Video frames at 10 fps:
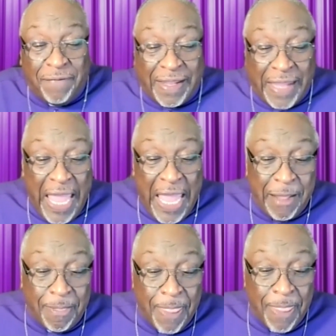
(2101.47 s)
of the
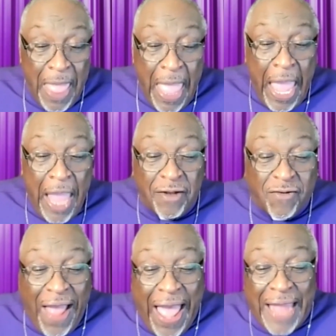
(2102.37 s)
king and
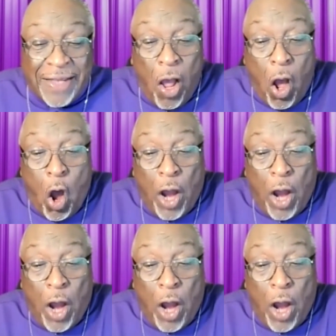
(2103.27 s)
tried to